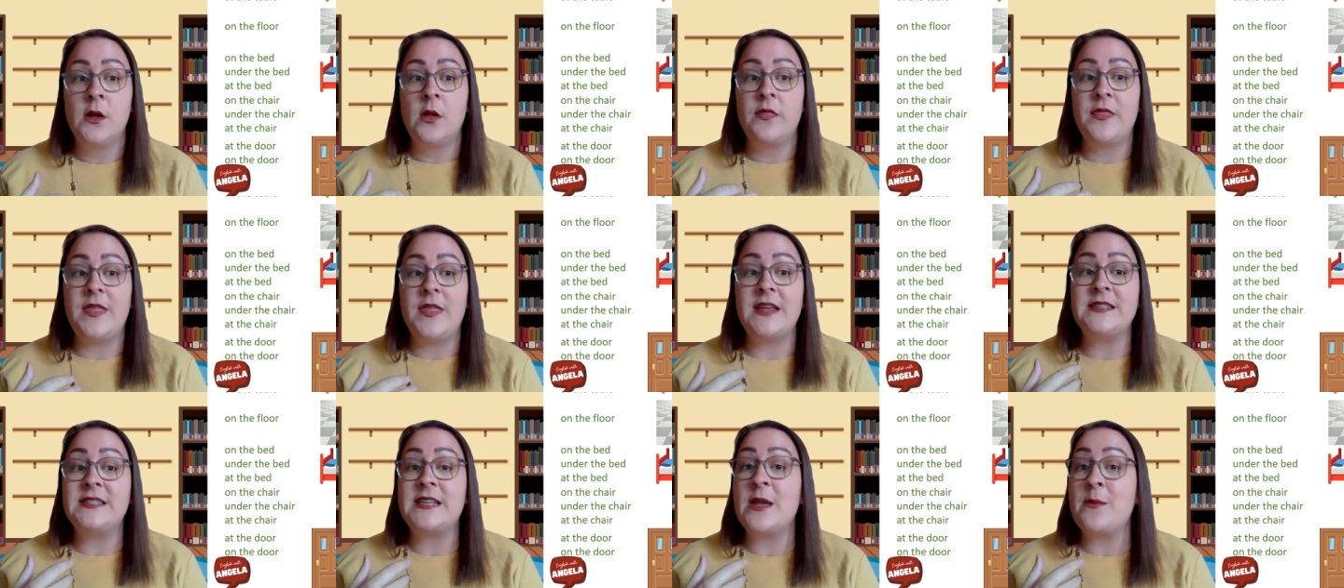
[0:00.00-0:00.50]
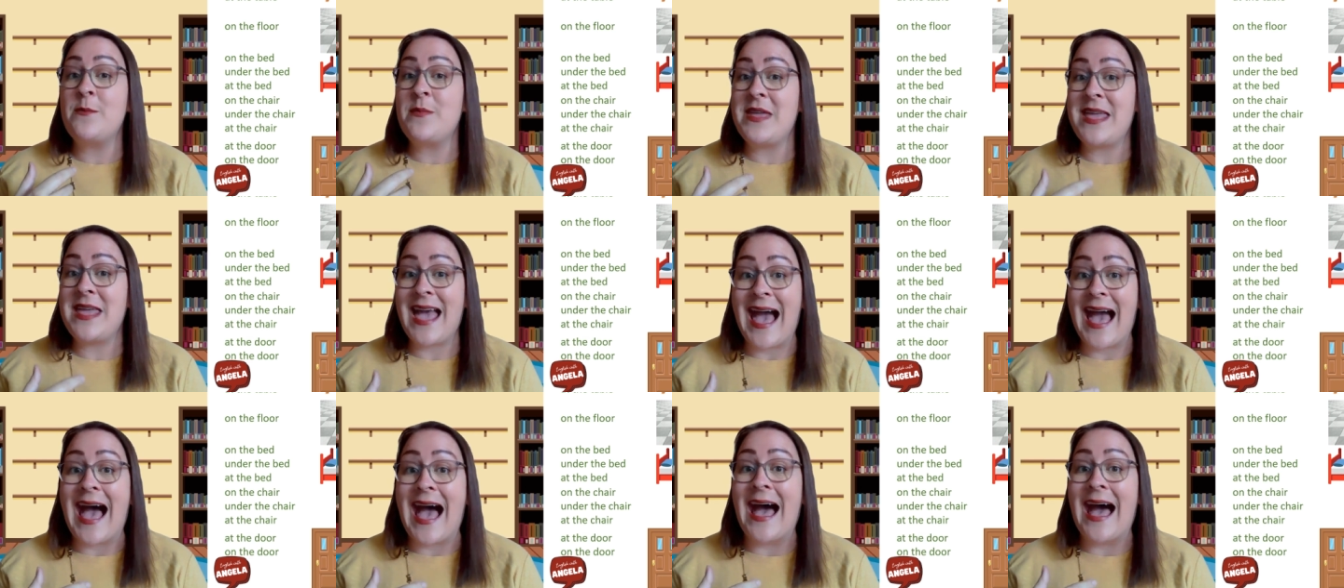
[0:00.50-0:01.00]
Things can
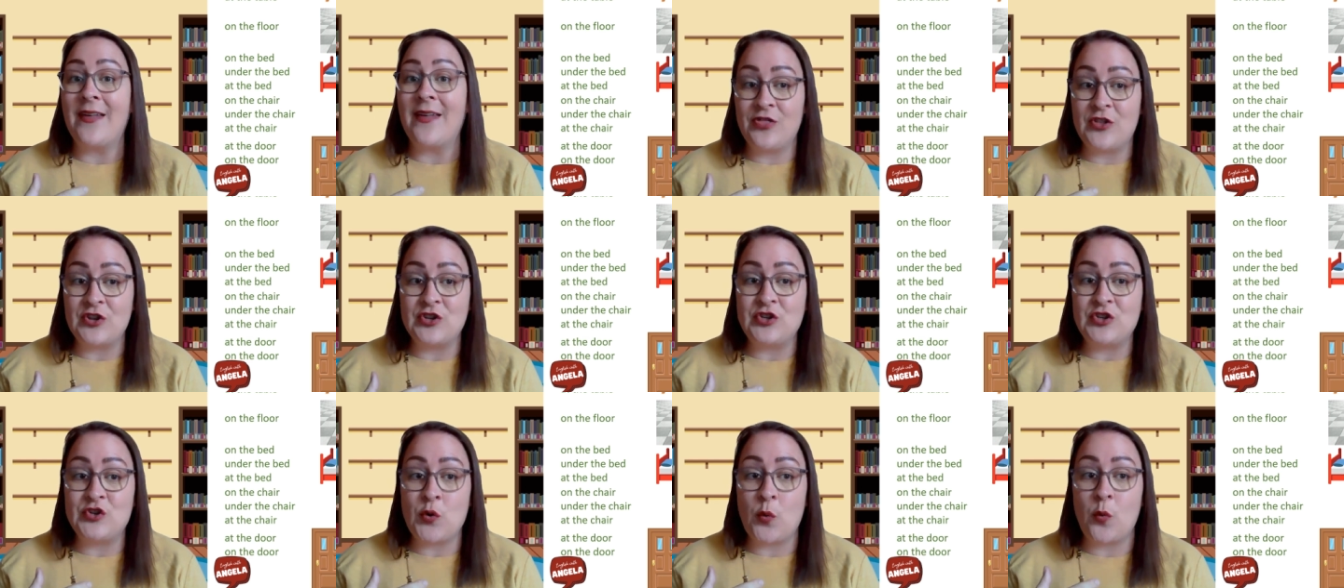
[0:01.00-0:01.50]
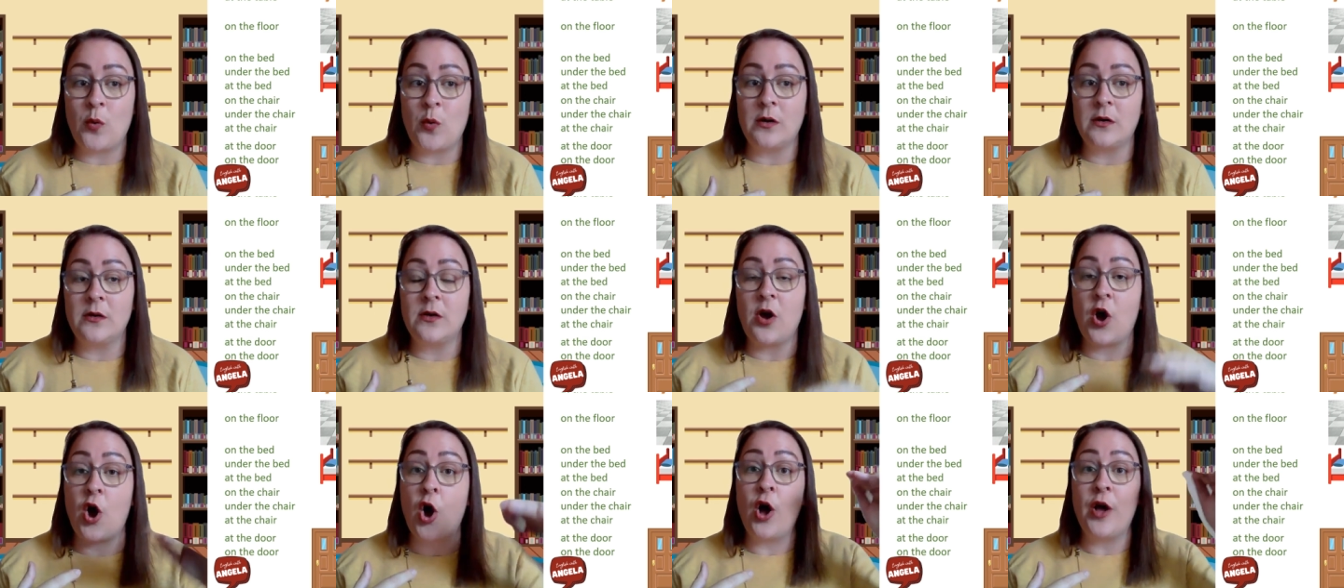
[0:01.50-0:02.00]
be at the
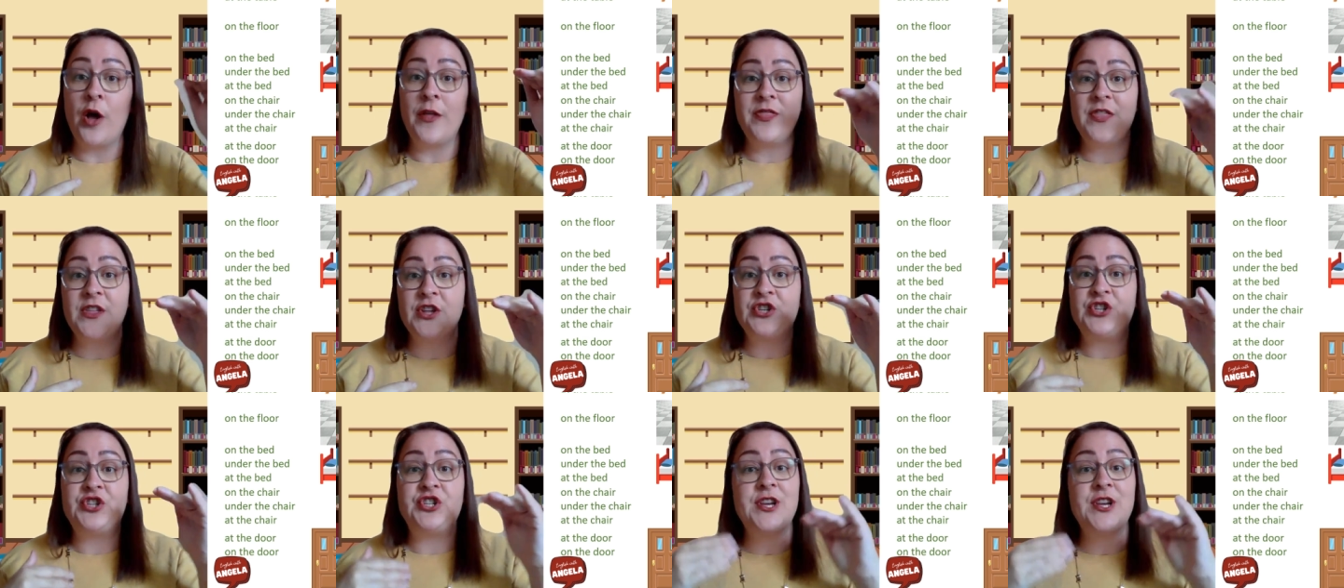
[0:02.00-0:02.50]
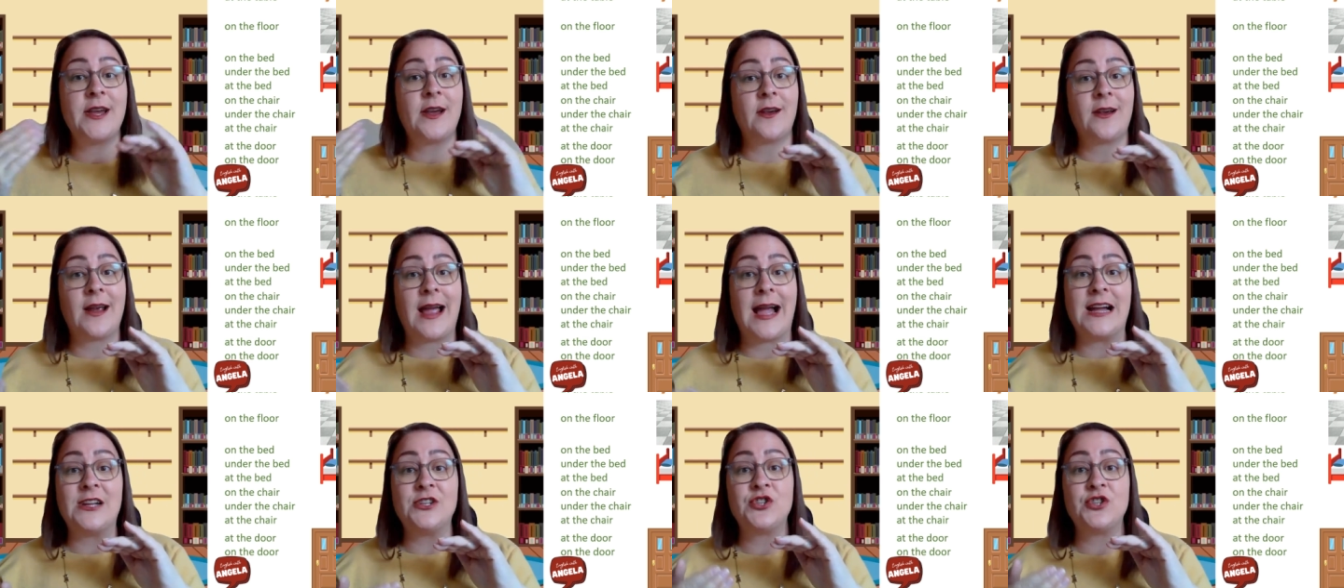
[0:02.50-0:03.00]
door, on the chair,
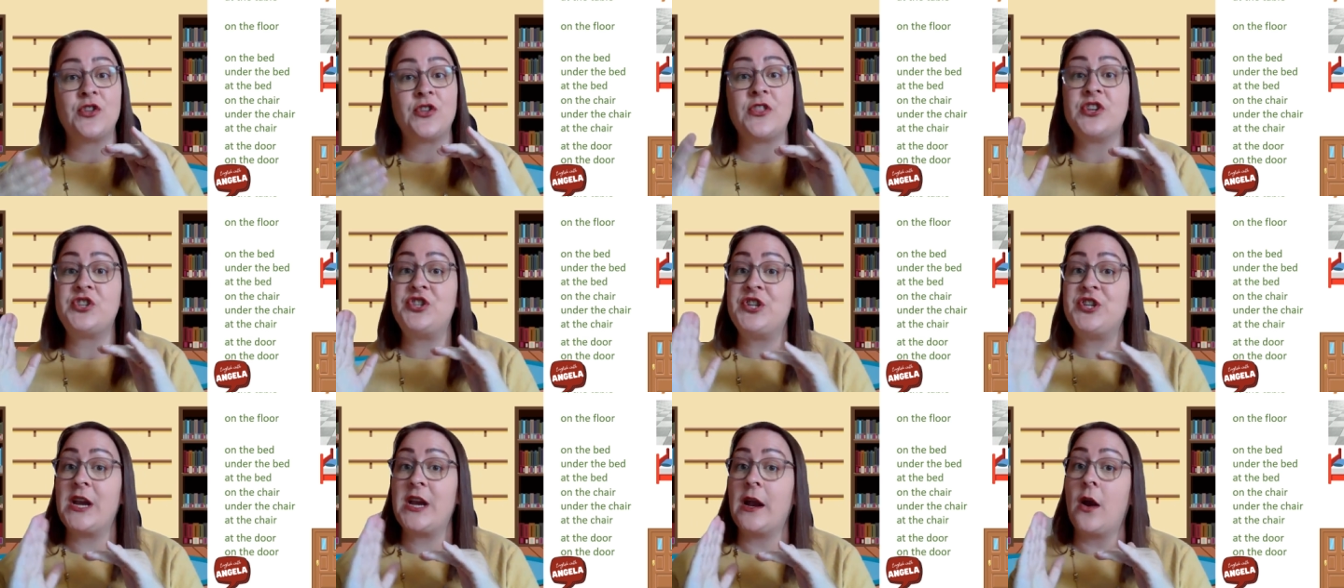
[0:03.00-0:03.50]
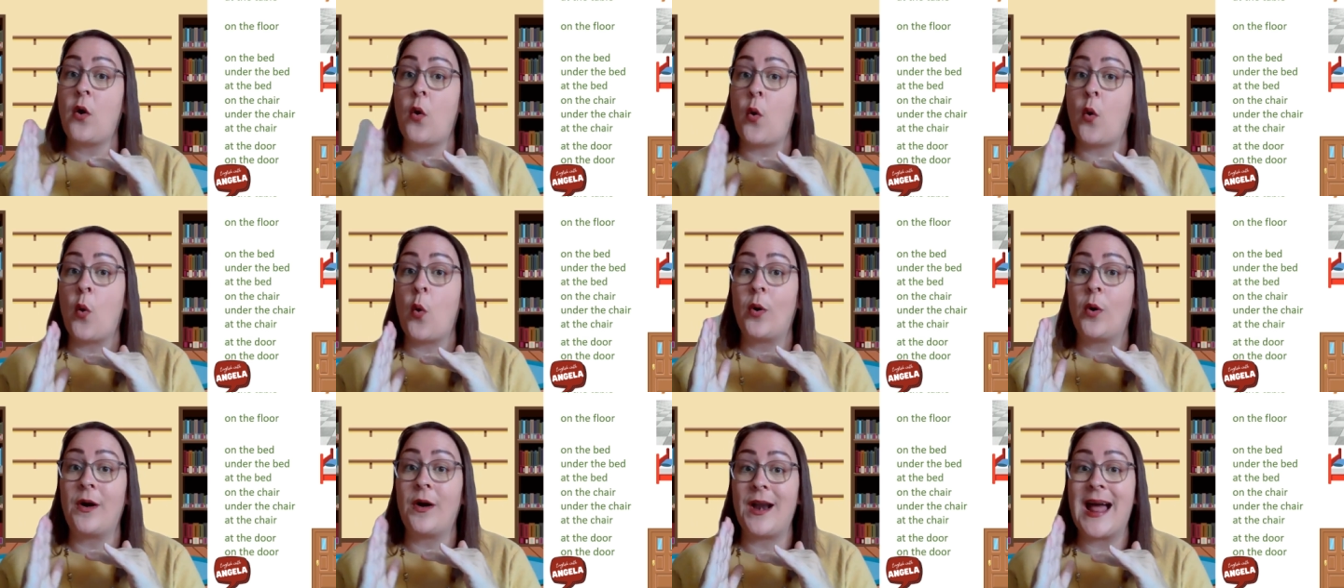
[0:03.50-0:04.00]
under the chair,
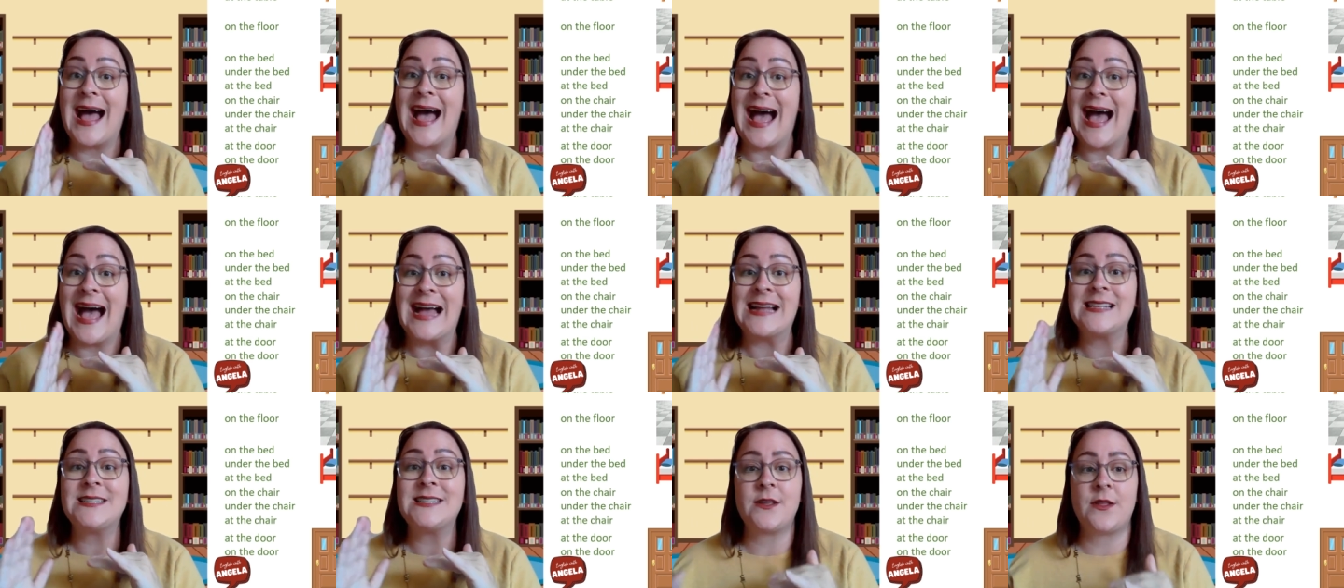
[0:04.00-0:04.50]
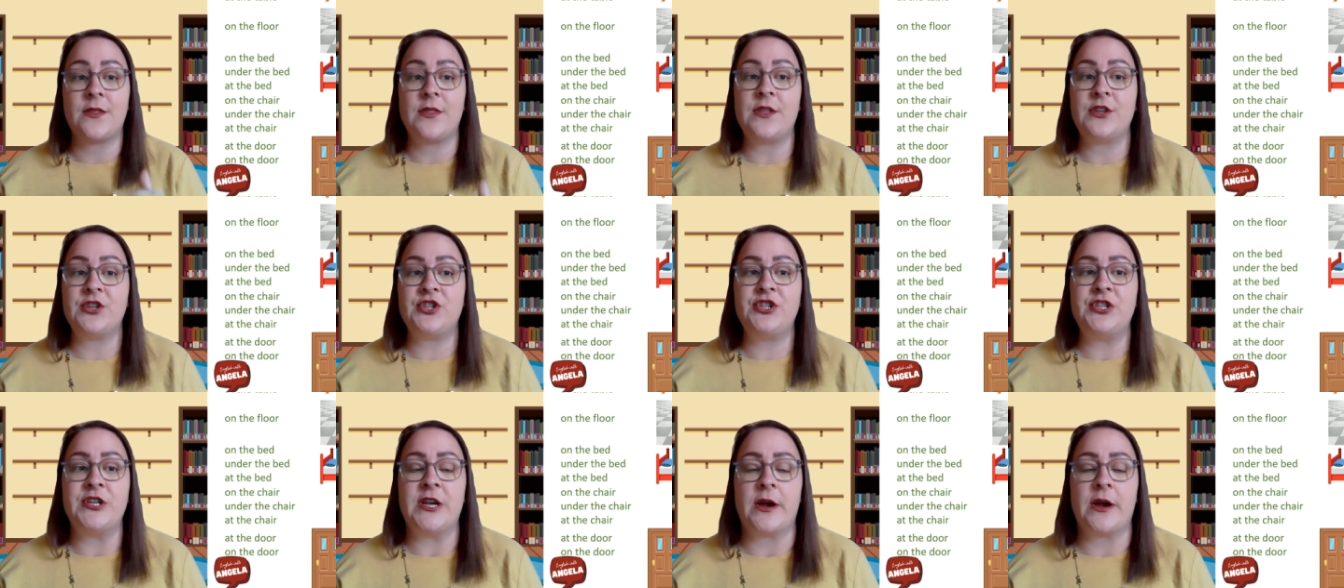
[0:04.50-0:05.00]
or at the
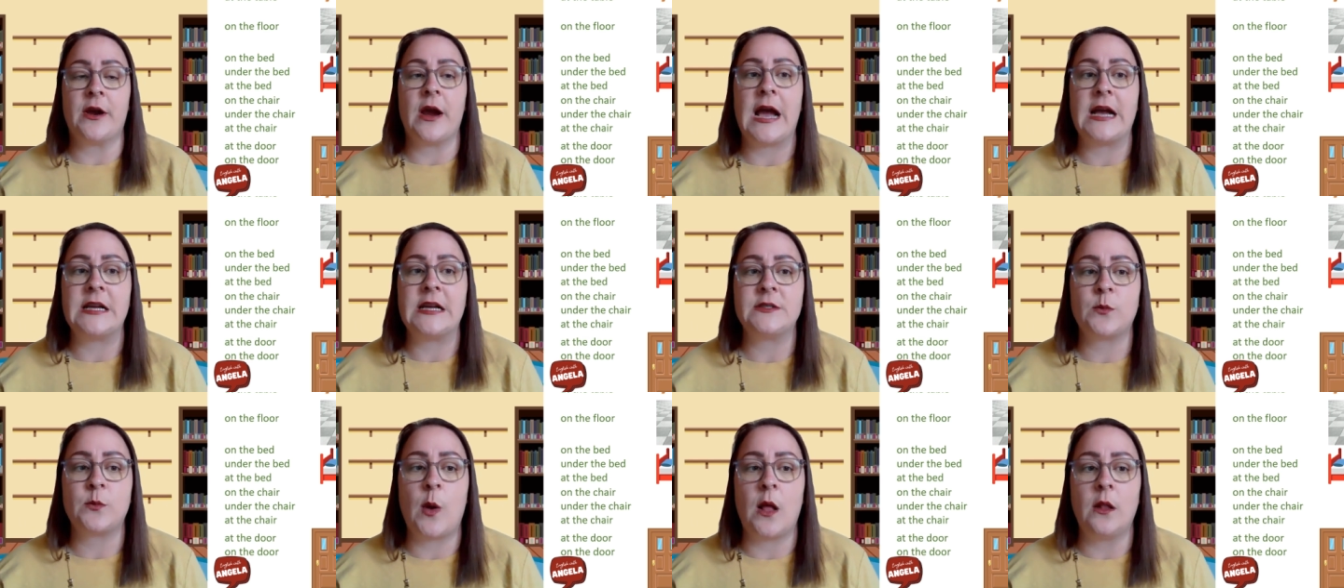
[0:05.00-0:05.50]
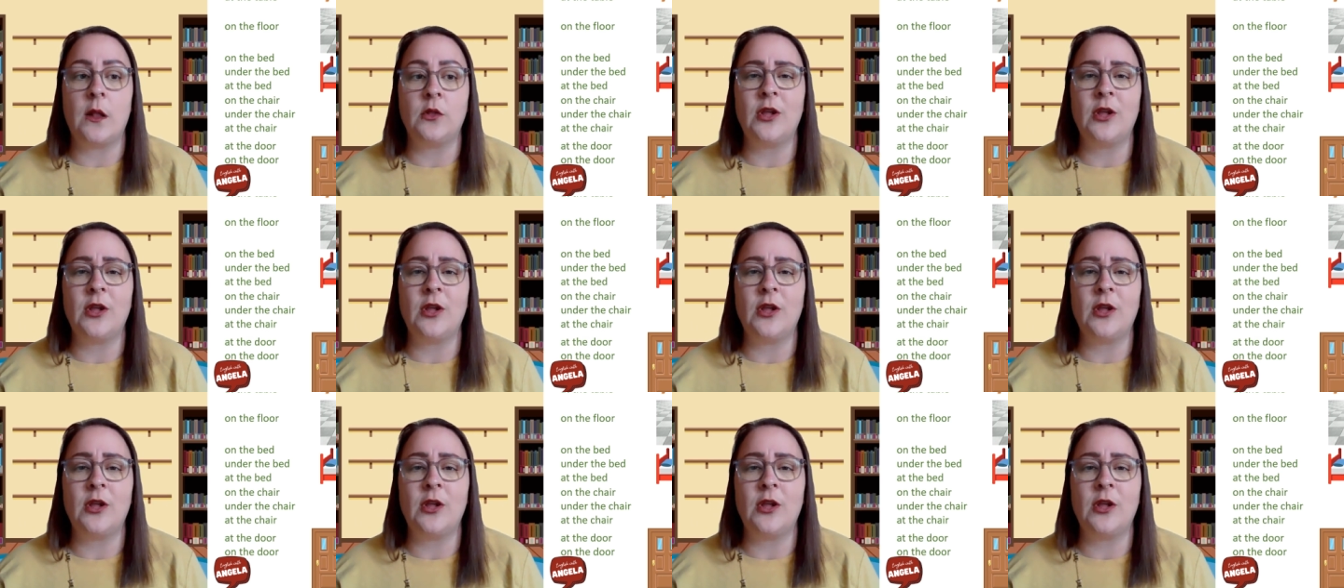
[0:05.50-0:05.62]
chair as well.